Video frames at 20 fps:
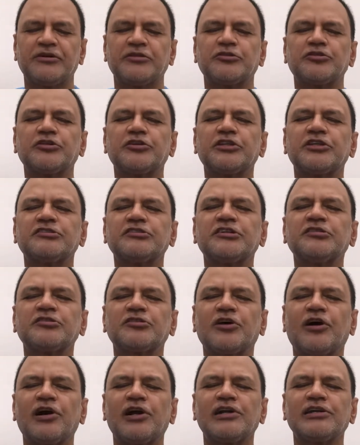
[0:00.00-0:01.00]
So this is
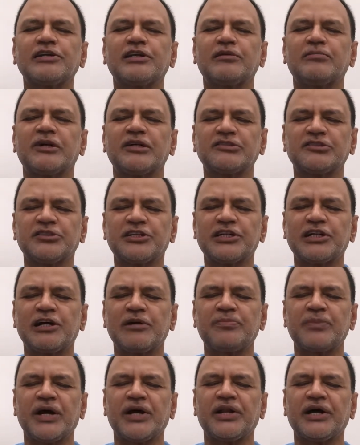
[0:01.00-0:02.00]
called the Bhastrika
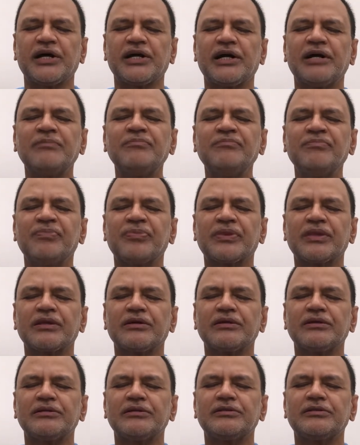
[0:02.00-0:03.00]
Pranayam,
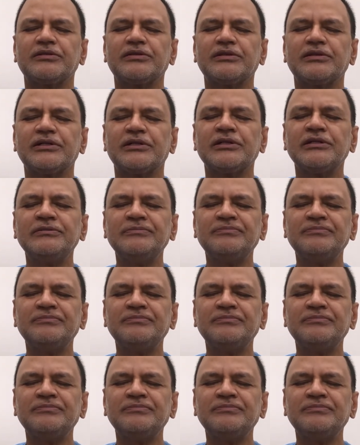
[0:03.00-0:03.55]
the